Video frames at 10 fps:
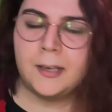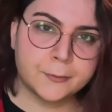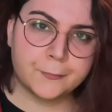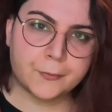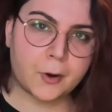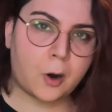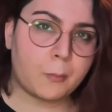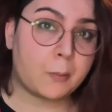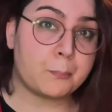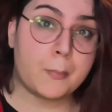from
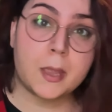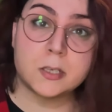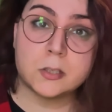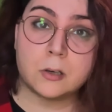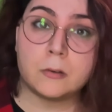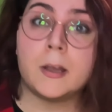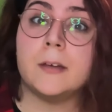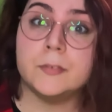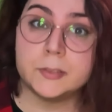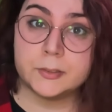a magical
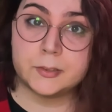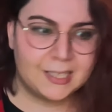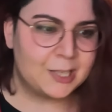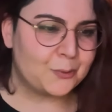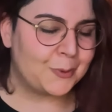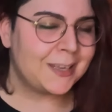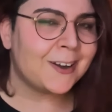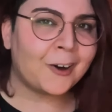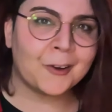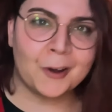event We
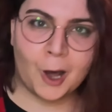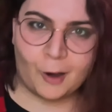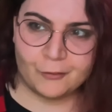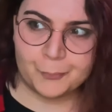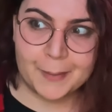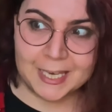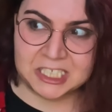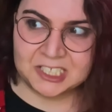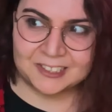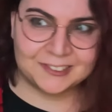all love
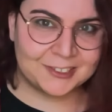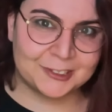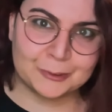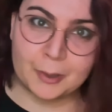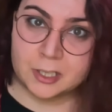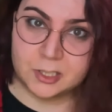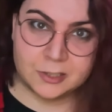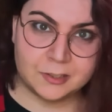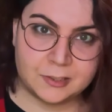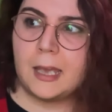magic
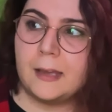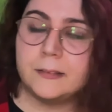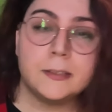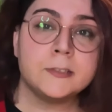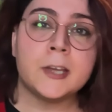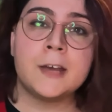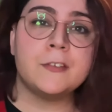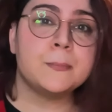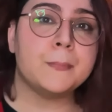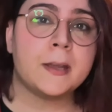distractions, and this
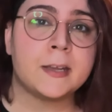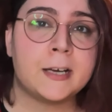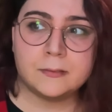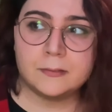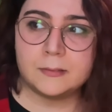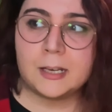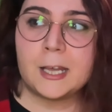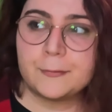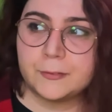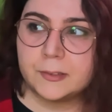heaven may have
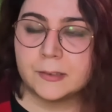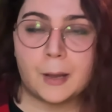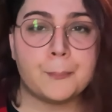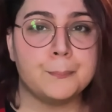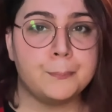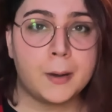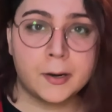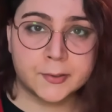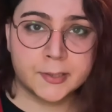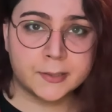left a
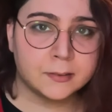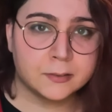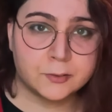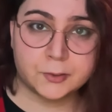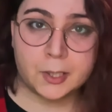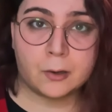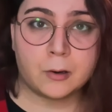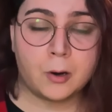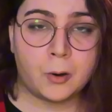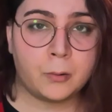barren
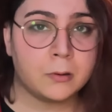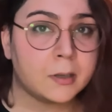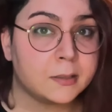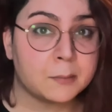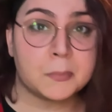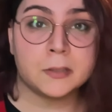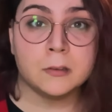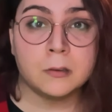circle in the middle